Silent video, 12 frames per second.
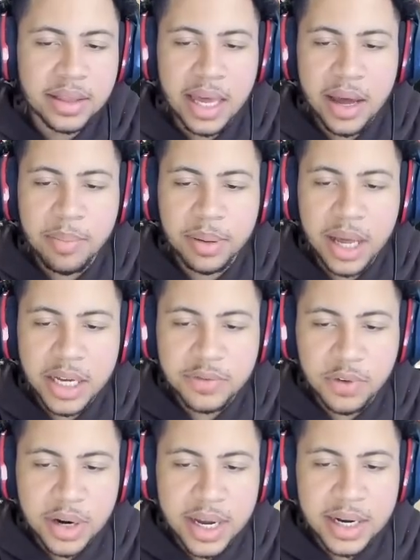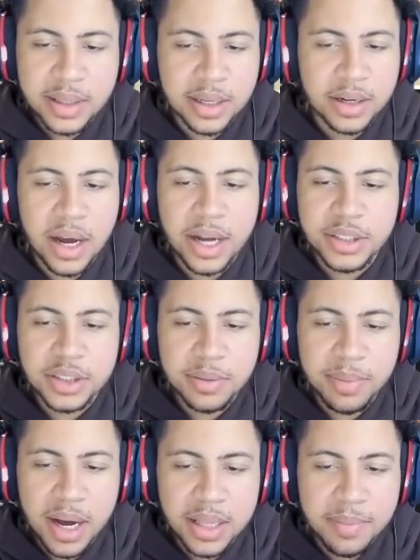That applies for anything, not just a
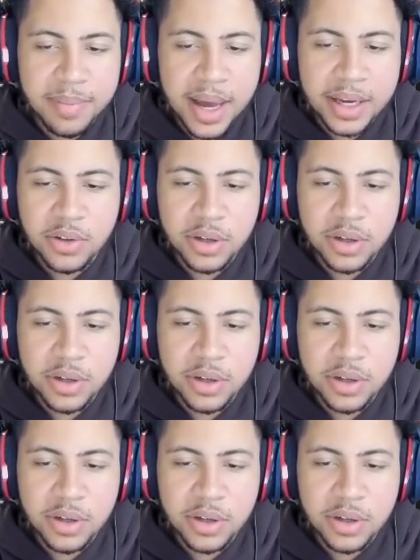behind the back.